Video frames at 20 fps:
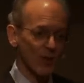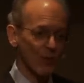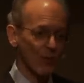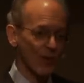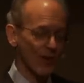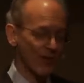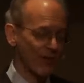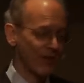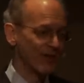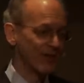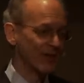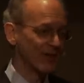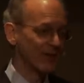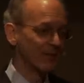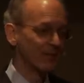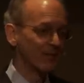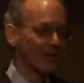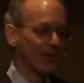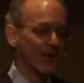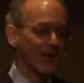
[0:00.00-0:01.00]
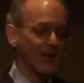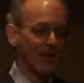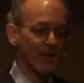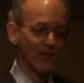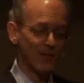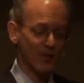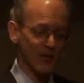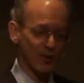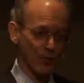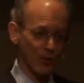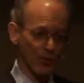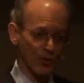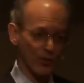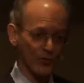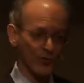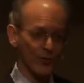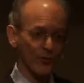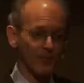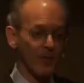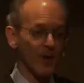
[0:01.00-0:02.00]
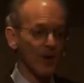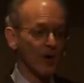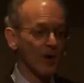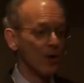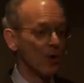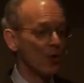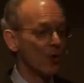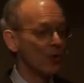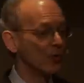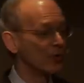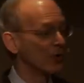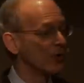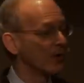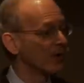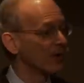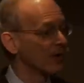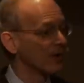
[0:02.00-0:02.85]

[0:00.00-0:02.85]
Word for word: with the individuals whose